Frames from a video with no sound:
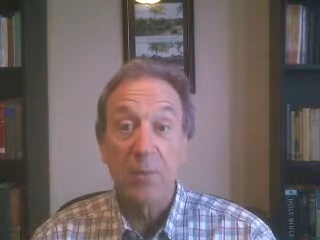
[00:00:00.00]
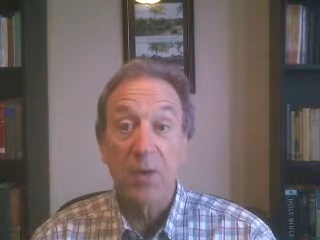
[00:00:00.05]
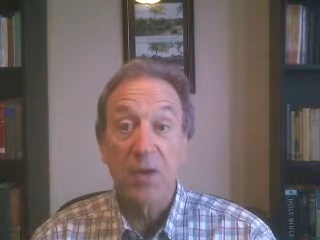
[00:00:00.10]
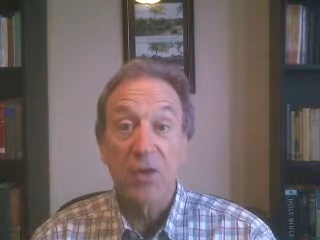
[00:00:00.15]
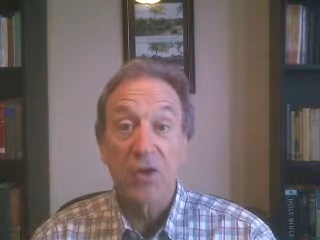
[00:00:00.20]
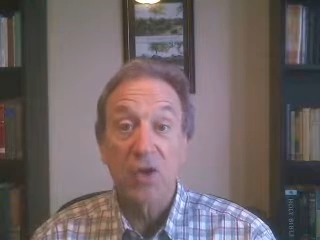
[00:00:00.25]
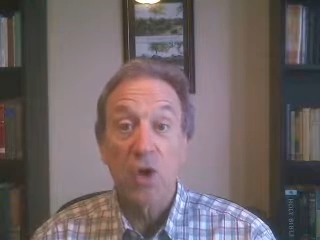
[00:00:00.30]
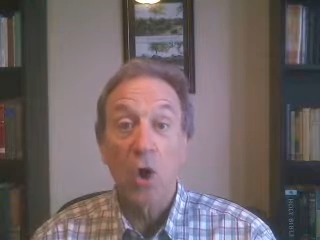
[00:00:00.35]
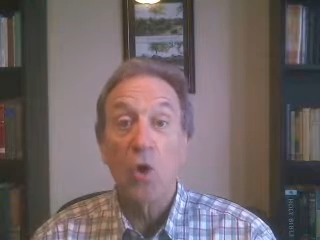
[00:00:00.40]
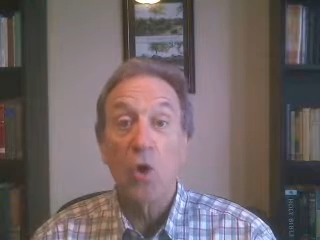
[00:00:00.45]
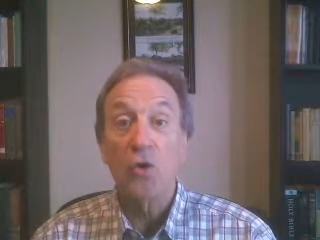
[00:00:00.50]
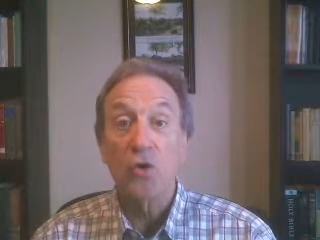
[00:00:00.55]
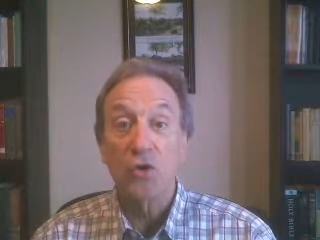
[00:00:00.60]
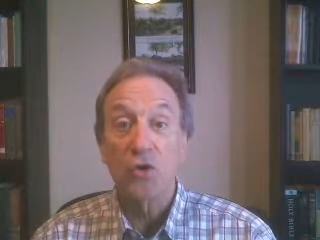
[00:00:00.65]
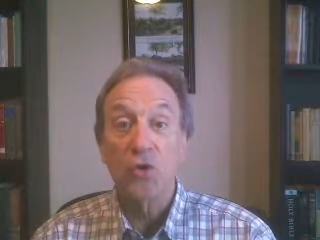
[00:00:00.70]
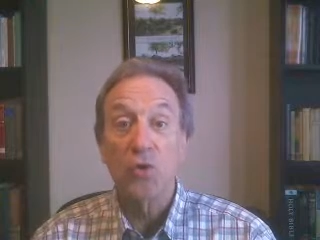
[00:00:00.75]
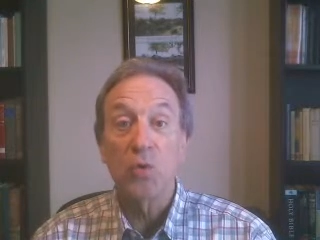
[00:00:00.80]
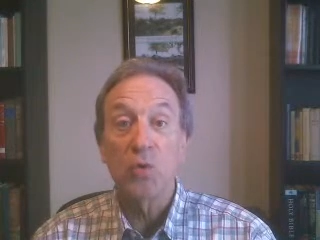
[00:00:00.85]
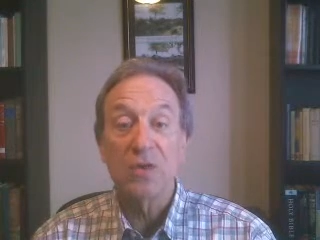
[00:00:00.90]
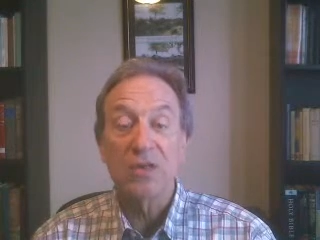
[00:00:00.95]
but
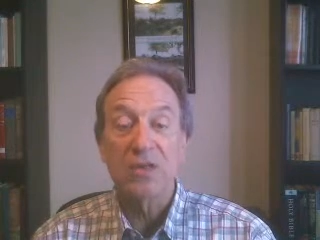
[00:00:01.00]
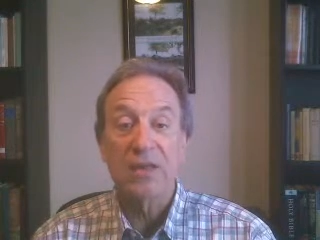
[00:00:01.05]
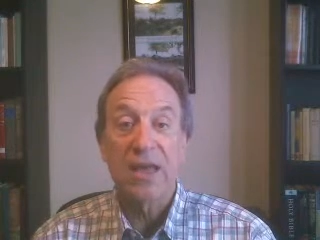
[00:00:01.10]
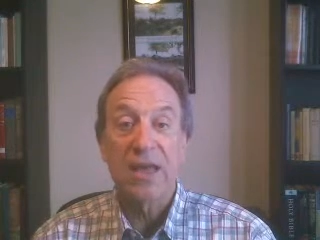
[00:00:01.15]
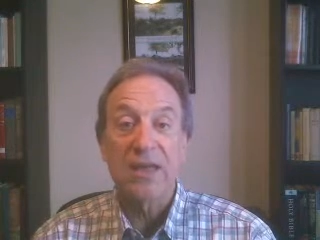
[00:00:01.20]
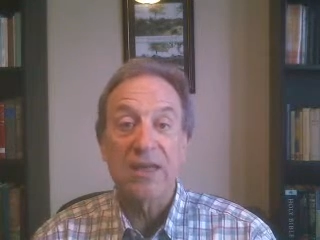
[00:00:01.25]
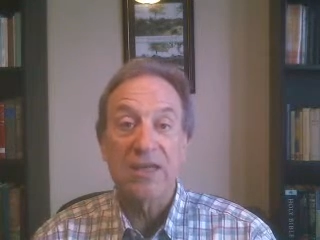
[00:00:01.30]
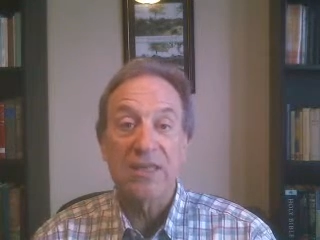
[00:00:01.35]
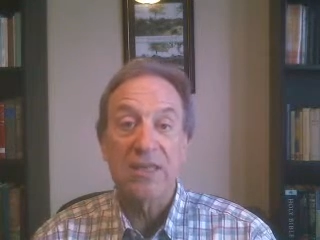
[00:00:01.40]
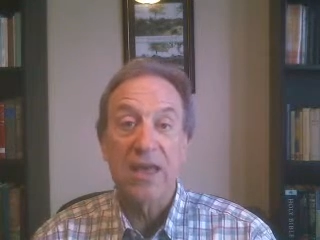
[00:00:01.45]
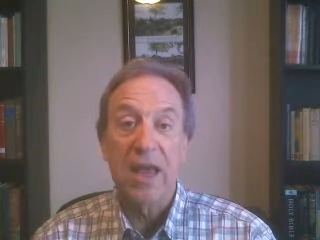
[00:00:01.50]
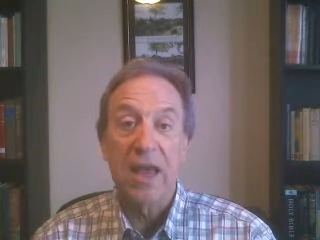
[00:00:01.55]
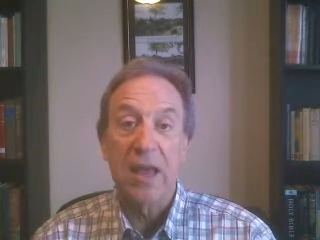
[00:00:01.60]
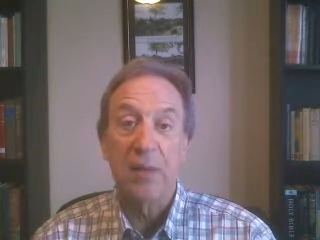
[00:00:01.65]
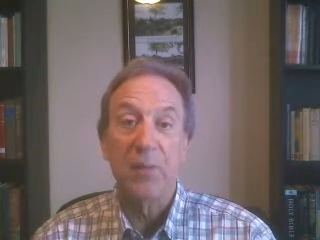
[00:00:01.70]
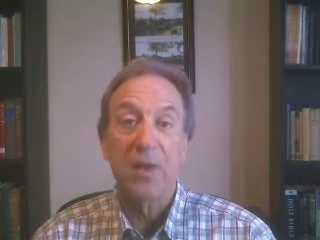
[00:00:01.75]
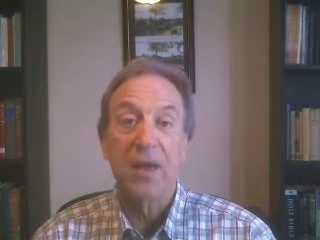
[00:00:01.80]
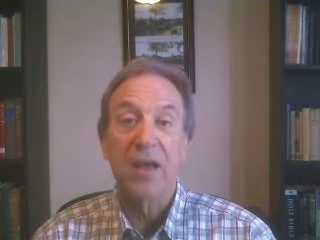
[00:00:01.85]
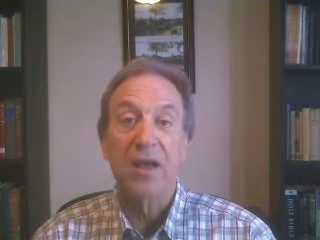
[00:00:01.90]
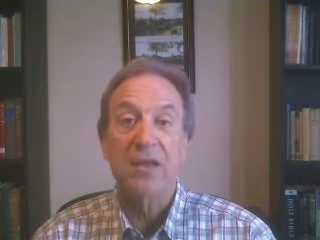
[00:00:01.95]
don't do as they
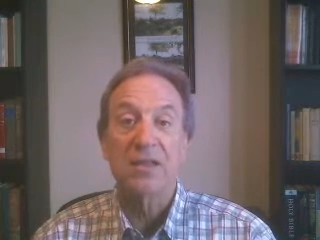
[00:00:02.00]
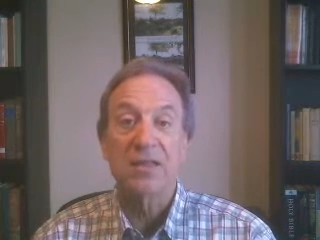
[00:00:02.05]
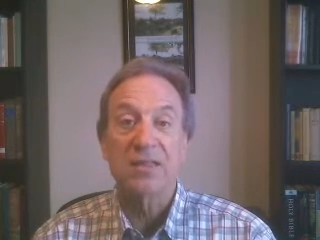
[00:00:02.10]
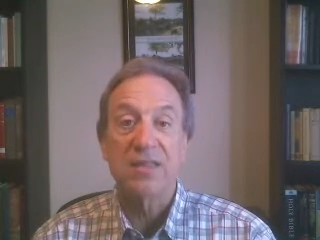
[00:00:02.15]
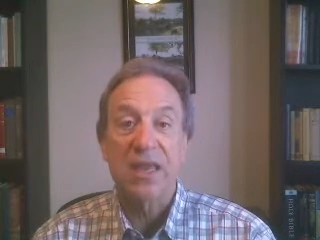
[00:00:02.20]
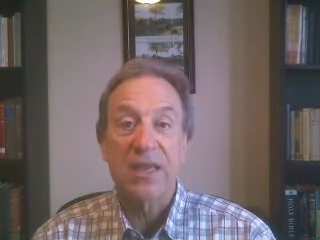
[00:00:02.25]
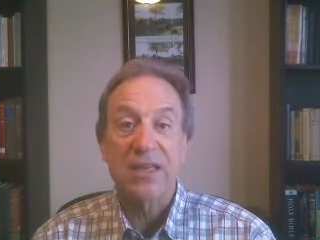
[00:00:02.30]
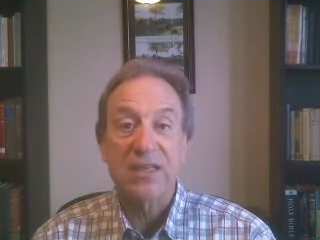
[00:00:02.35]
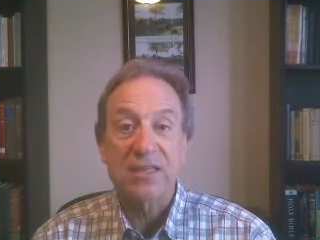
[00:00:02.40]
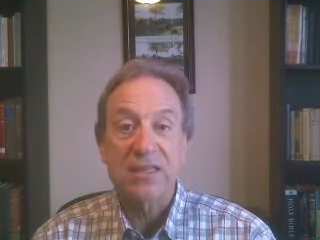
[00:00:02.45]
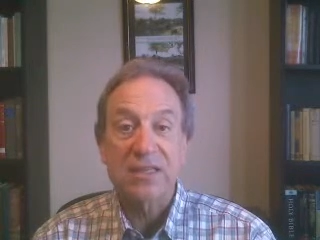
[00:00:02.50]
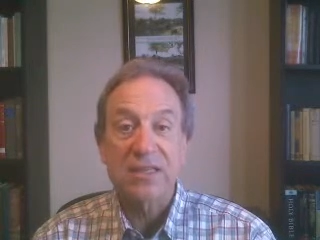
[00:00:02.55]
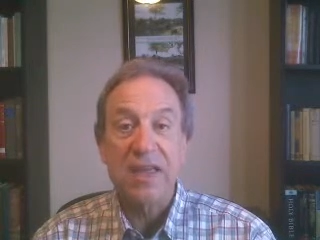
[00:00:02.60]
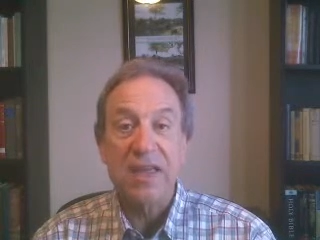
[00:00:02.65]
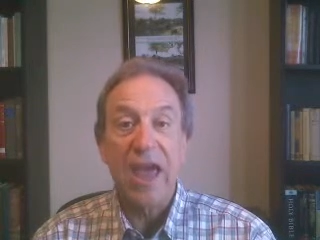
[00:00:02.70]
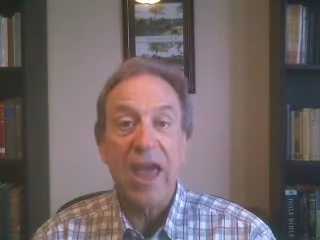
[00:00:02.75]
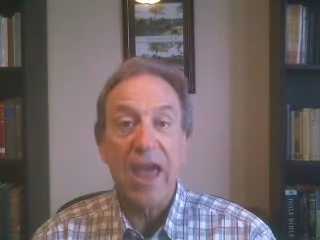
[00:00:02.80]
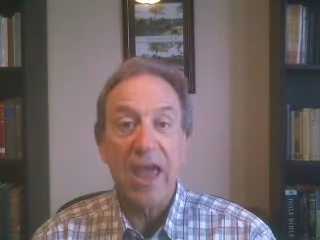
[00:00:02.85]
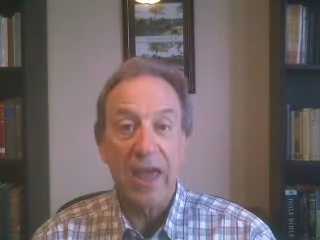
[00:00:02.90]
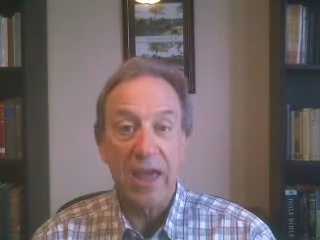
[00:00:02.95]
say, because they
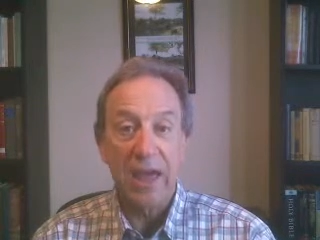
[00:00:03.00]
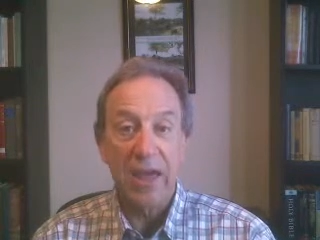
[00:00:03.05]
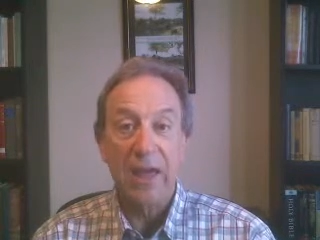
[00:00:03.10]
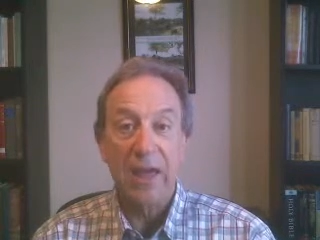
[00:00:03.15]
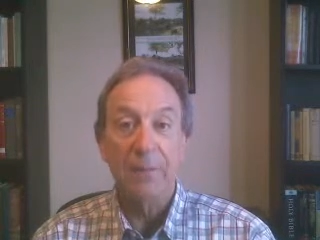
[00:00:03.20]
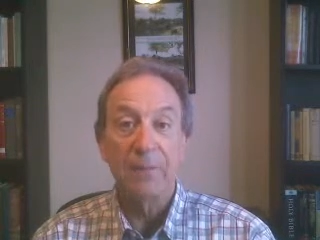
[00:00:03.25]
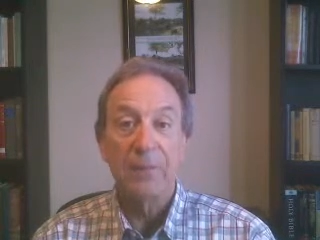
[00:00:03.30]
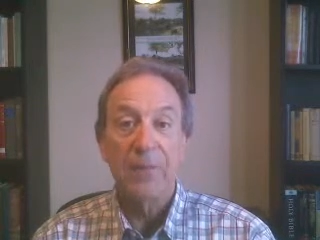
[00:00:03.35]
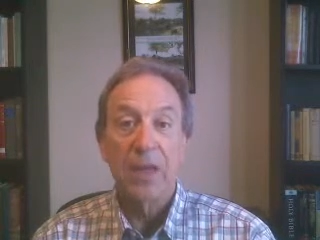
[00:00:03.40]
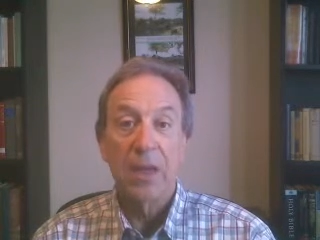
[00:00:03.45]
say,